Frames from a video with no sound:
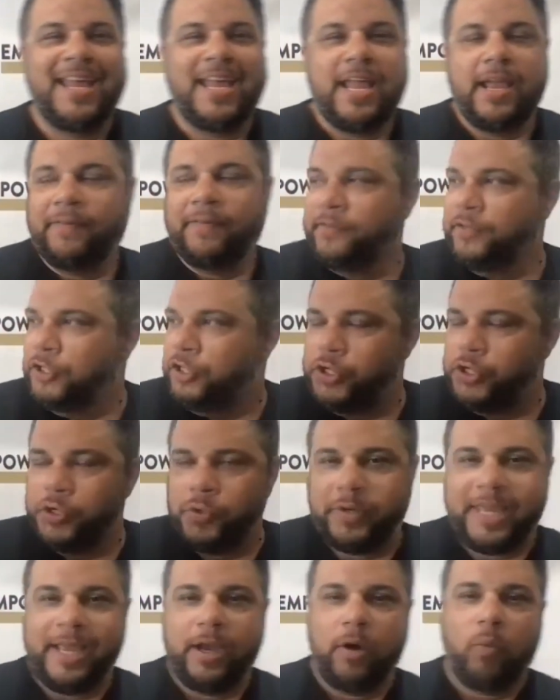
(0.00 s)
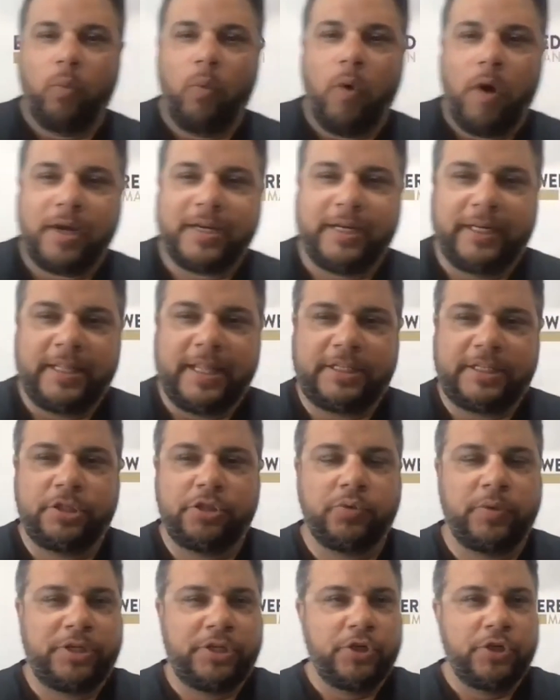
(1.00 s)
If you can't walk into that
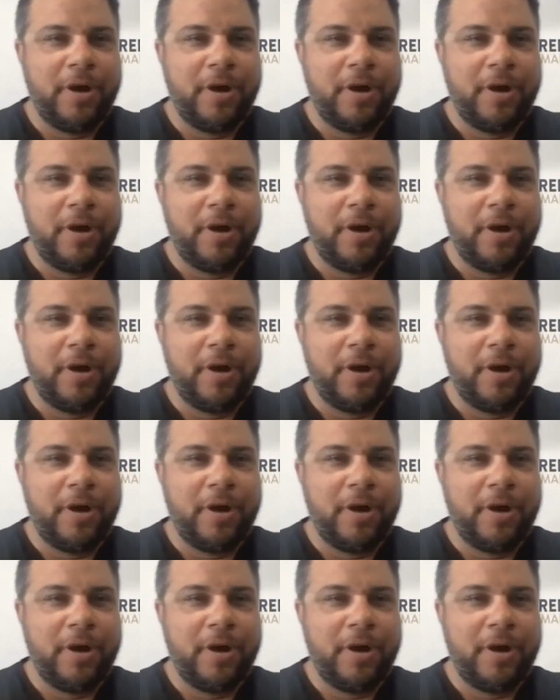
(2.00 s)
situation,